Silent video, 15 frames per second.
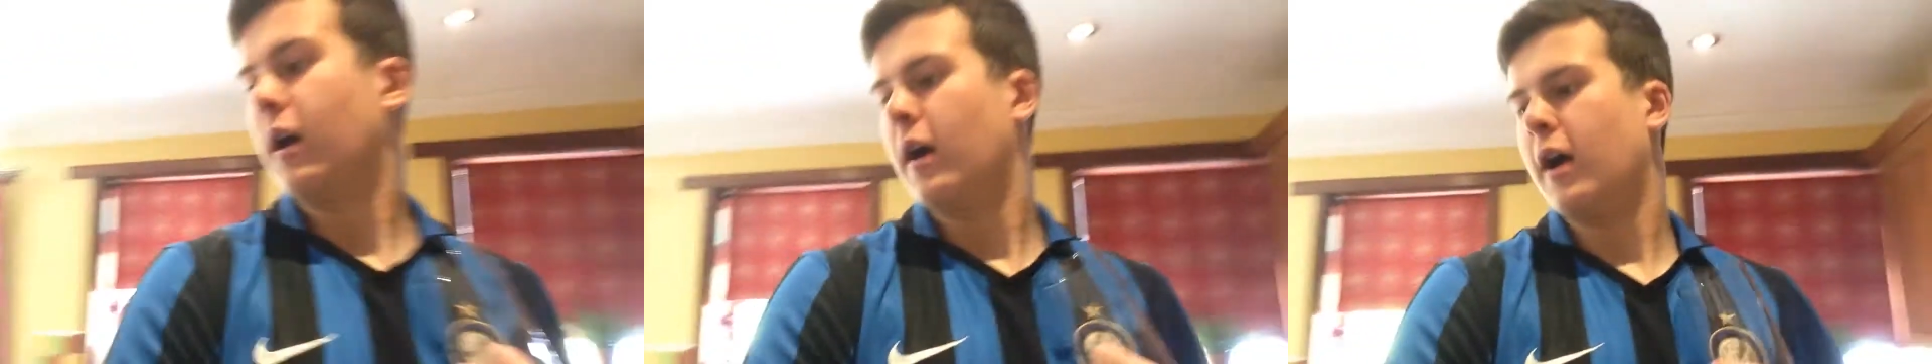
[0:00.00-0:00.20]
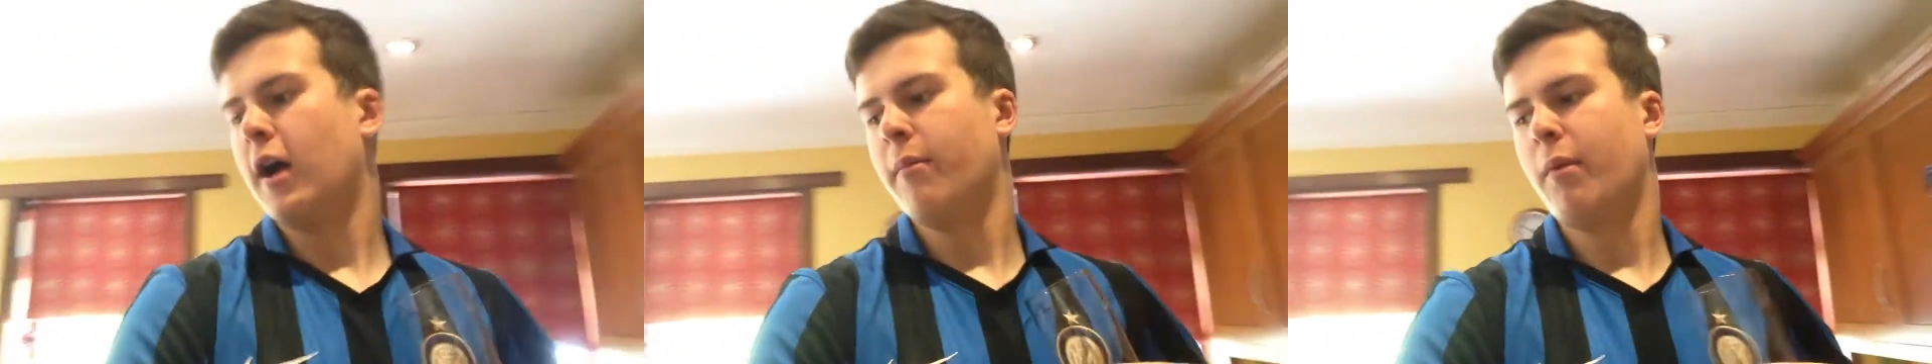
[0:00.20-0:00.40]

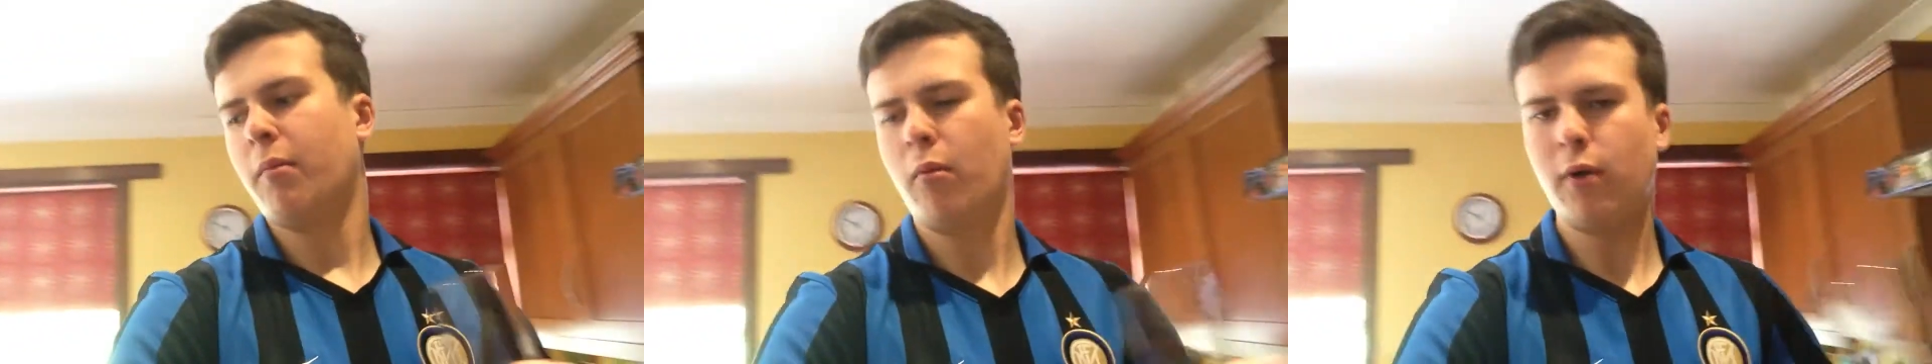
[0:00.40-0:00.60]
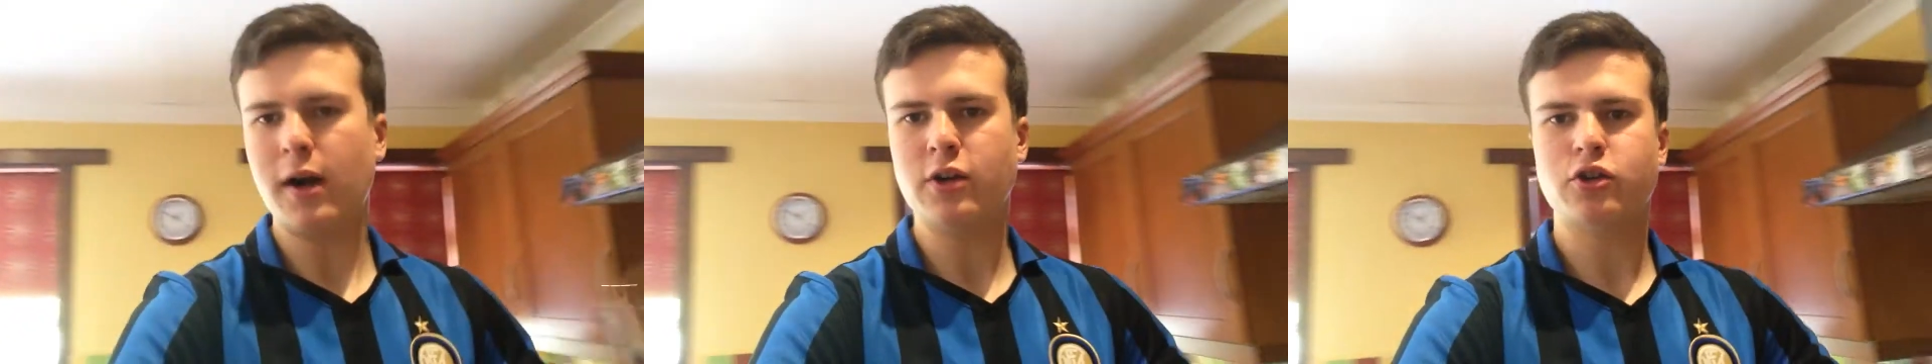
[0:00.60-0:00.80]
I'm
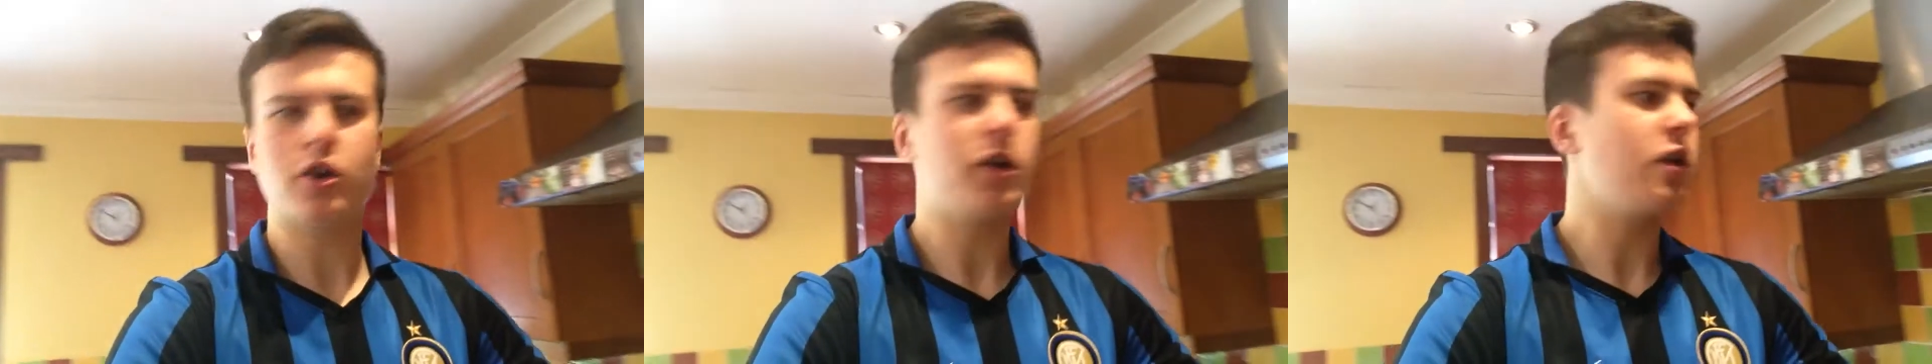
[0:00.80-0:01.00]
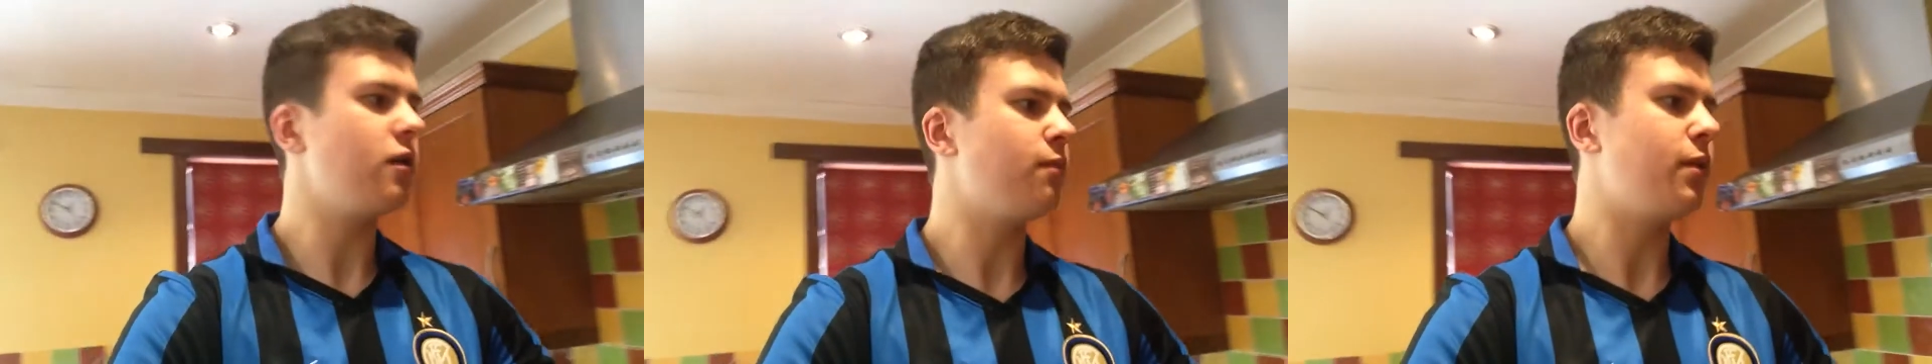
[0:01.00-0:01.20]
going to
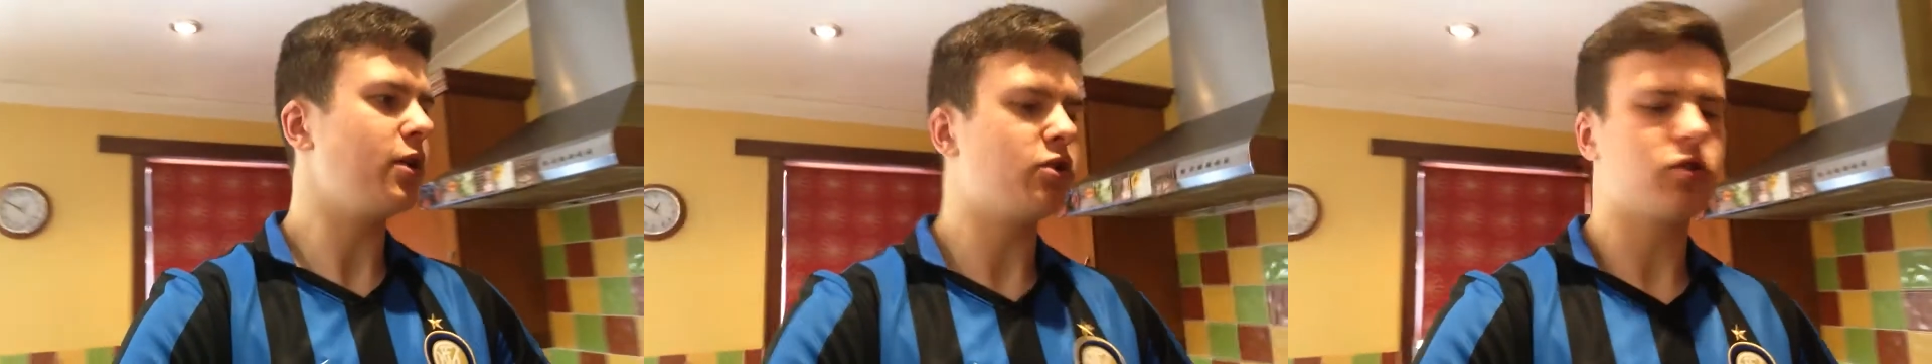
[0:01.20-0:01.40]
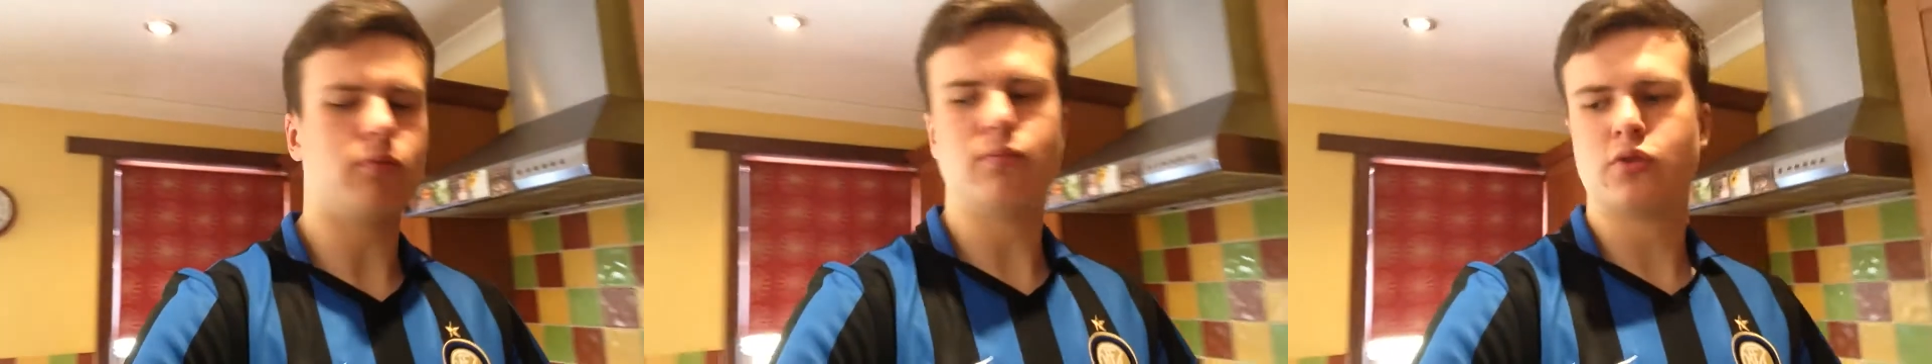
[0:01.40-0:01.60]
try and
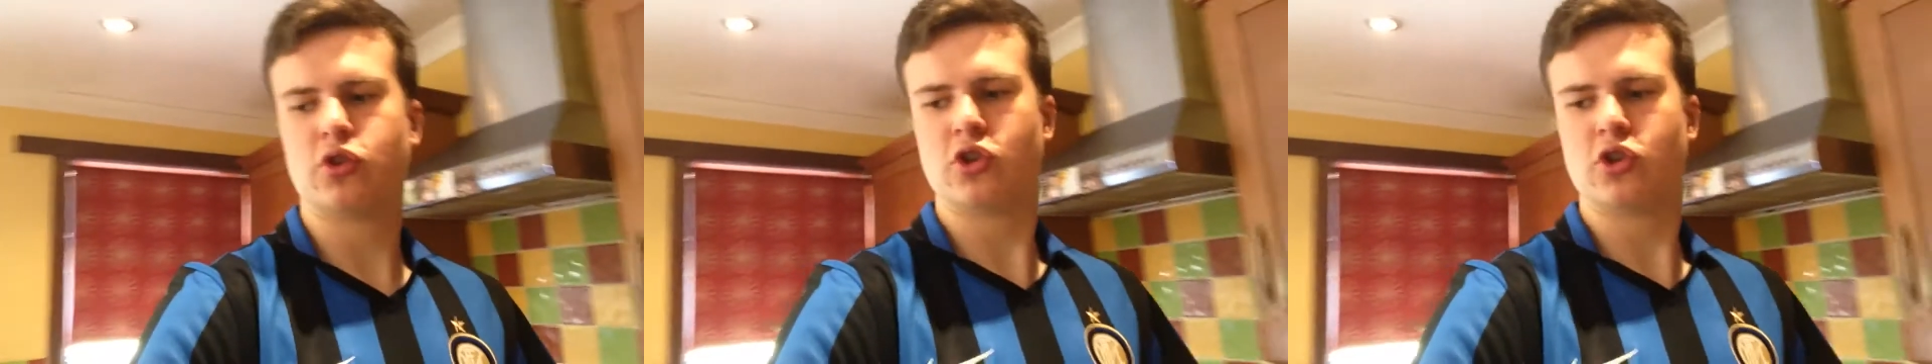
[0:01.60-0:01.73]
put some